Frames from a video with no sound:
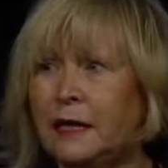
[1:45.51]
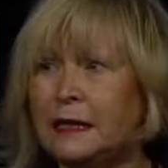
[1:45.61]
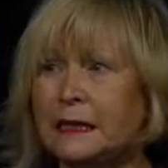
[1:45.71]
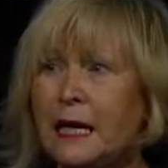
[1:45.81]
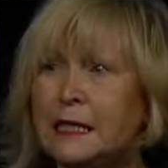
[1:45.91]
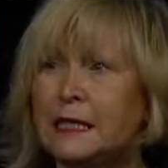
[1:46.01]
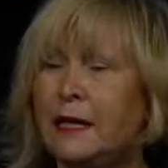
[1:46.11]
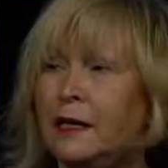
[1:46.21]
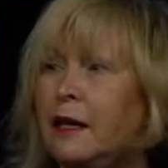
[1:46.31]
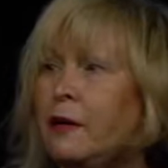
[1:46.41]
in the sense
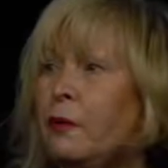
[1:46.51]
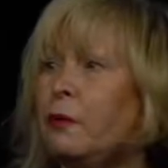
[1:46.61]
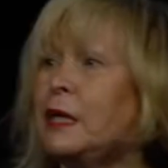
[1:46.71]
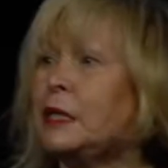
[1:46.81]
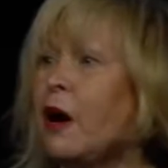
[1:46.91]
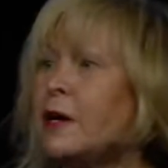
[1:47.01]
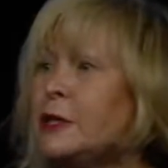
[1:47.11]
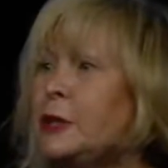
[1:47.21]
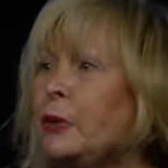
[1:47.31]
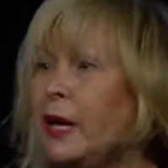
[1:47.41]
that it's hard
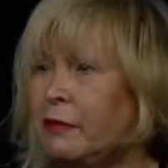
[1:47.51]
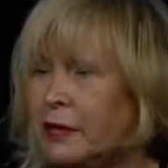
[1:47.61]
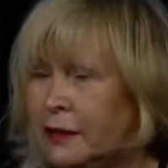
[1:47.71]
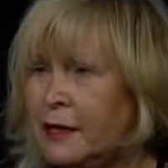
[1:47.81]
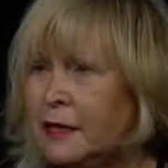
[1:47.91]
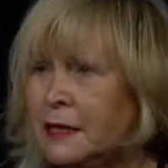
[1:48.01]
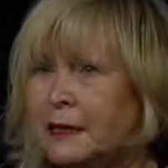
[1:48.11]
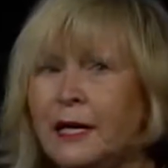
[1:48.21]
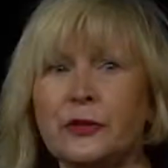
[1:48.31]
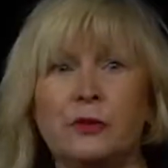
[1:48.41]
to know everything because
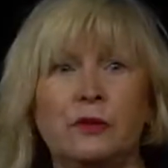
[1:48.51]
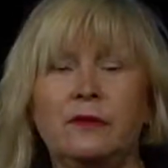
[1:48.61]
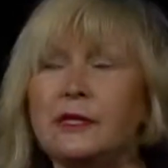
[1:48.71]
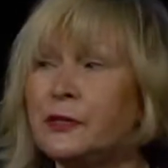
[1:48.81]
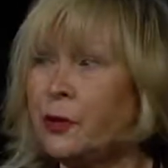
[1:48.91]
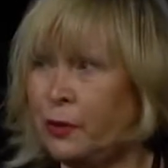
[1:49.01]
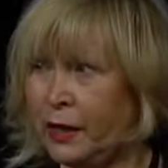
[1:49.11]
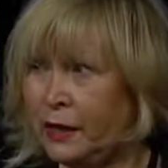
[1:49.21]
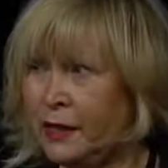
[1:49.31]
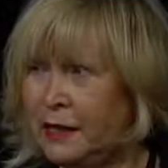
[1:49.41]
things are moving so
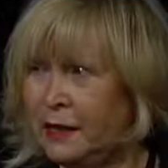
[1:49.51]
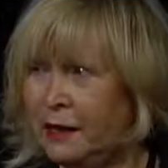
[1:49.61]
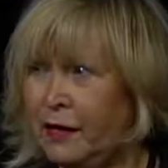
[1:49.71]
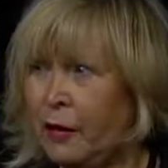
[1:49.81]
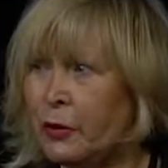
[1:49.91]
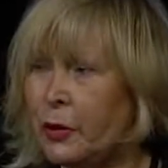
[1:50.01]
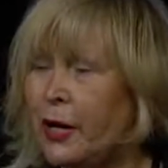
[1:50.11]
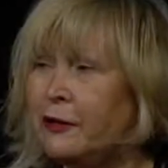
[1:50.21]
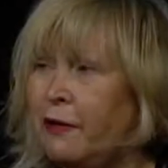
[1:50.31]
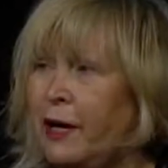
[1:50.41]
quickly. We're
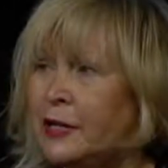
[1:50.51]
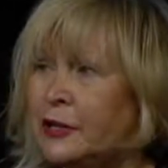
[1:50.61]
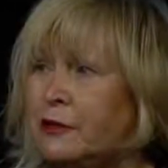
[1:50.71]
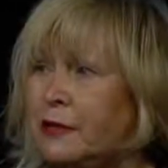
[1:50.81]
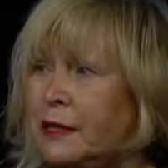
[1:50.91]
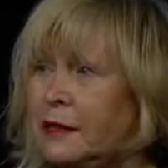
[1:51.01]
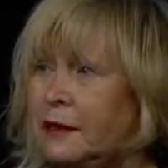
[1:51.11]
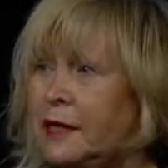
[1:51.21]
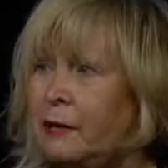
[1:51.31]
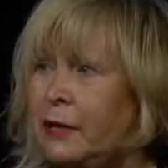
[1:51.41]
going faster
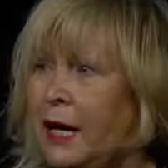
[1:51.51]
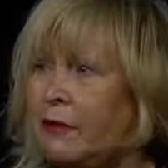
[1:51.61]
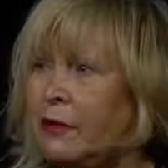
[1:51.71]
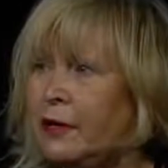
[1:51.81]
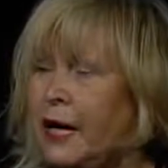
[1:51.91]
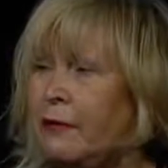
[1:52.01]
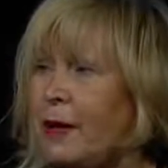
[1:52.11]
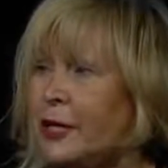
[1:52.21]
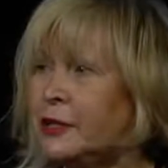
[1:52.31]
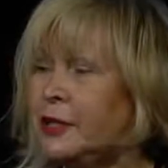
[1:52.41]
than we ever had
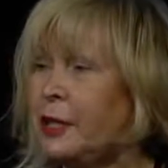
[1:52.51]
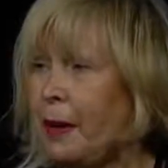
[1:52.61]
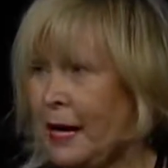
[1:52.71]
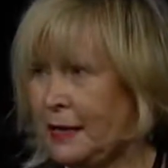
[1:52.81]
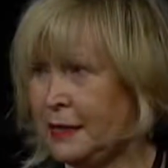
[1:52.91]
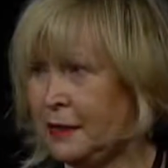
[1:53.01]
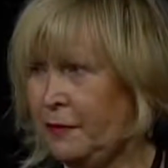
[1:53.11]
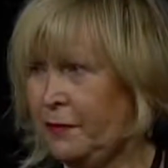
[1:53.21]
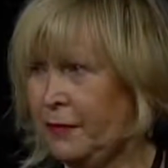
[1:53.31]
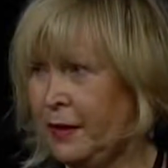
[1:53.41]
imagined in the past.
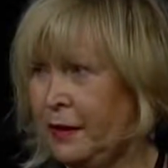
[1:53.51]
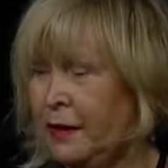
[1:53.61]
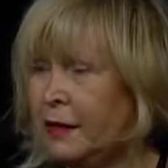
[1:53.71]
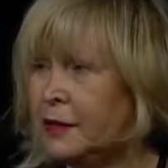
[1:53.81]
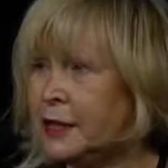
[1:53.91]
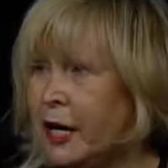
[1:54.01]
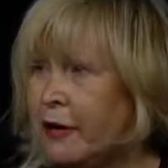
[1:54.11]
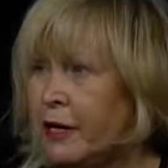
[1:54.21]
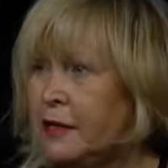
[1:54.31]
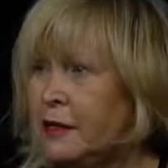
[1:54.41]

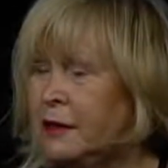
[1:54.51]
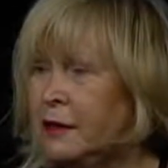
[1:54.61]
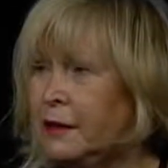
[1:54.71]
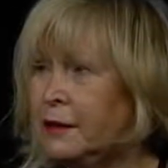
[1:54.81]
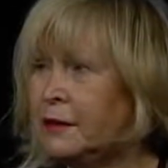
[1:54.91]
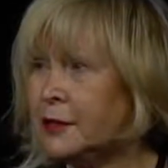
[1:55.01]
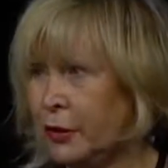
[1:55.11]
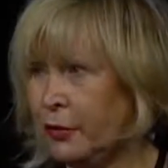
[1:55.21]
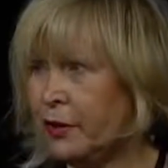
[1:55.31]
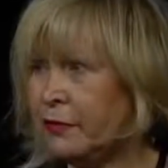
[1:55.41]
Terry
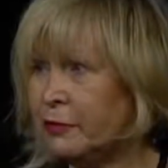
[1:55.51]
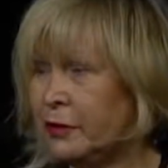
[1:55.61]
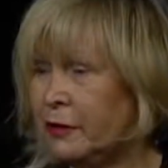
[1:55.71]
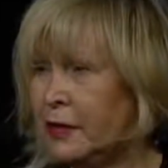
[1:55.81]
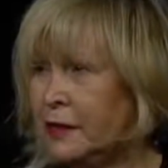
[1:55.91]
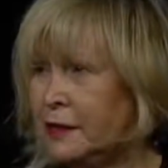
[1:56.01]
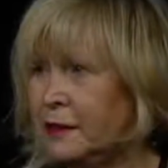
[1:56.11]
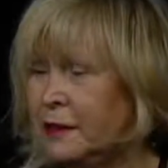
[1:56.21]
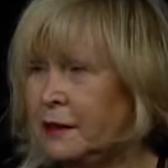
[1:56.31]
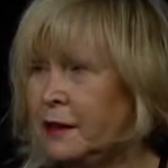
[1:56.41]
Stewart from Deloitte
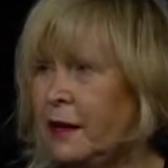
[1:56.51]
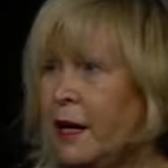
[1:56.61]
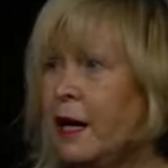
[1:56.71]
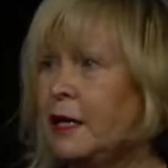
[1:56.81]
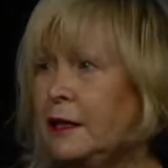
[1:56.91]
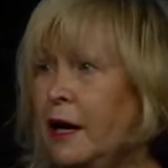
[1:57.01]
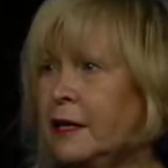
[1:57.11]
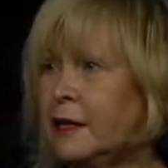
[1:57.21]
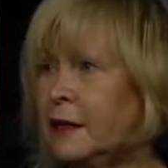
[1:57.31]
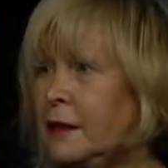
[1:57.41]
and
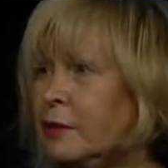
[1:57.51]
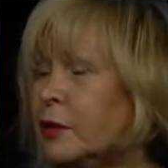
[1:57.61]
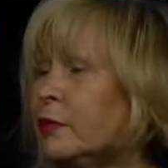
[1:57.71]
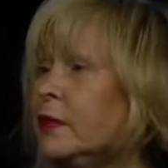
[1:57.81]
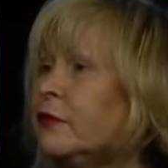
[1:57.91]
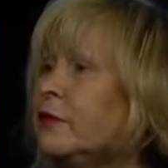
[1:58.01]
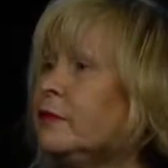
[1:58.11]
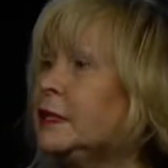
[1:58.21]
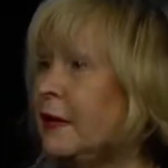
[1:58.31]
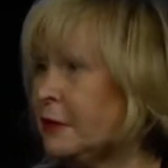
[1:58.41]
Yannick Beaudoin
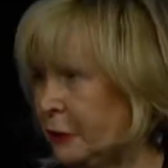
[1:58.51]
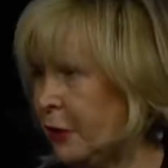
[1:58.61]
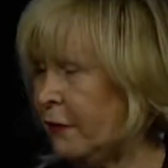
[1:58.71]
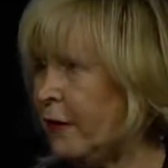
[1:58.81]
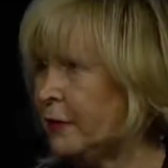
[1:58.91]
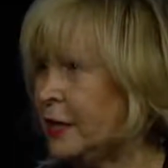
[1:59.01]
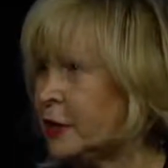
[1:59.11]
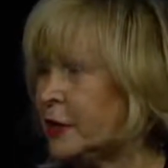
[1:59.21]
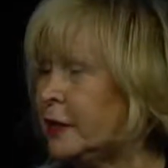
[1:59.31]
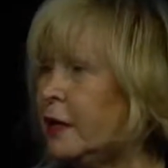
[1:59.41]
from the David Zucchi
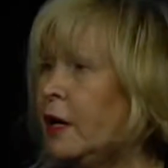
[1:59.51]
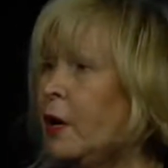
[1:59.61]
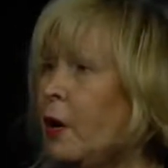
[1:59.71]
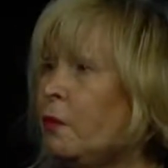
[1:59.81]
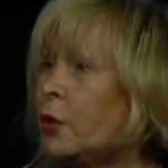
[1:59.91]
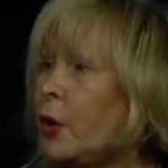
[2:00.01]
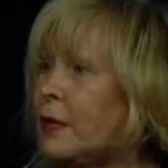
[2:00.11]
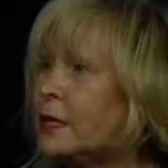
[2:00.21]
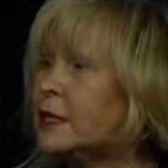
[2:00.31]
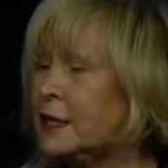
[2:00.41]
Foundation will go
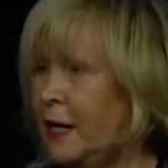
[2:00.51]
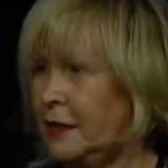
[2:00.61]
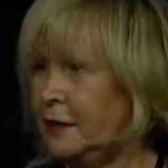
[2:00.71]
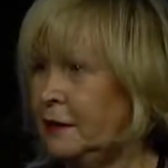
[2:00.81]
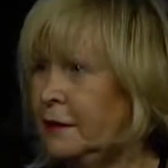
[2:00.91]
into that.